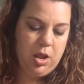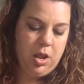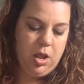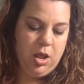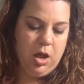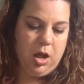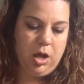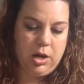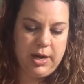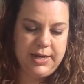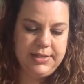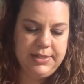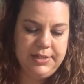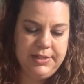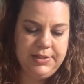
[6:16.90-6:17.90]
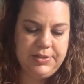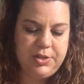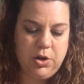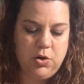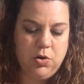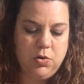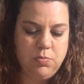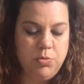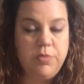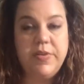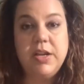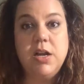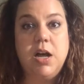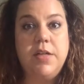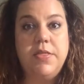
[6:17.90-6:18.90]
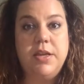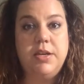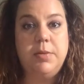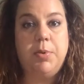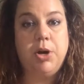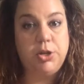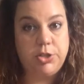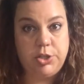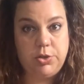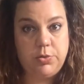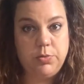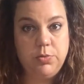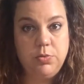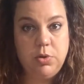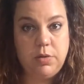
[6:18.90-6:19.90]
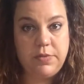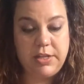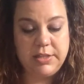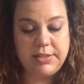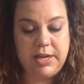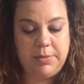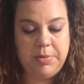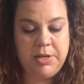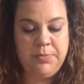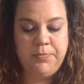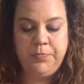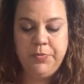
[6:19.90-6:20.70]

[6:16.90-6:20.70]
All right, so moving on then to part two of the assignment.